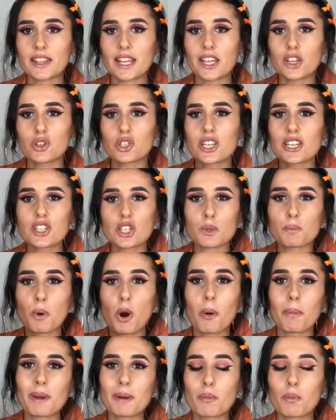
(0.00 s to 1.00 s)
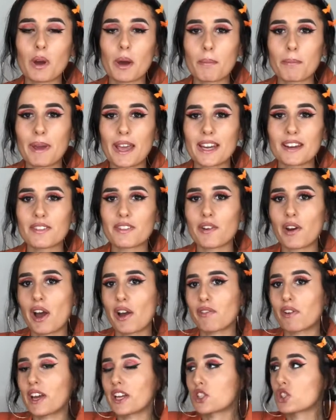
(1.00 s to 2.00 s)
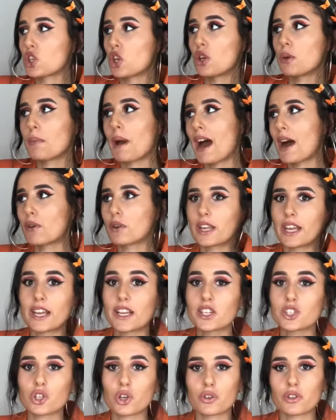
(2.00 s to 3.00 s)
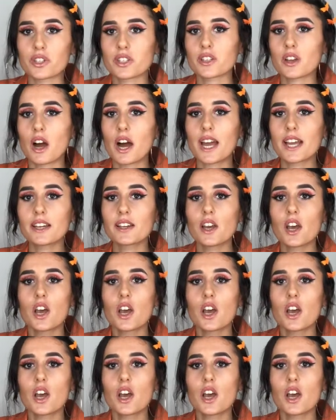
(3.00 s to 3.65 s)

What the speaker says: They usually just pop in a bin and they'll have like £2 each on the side,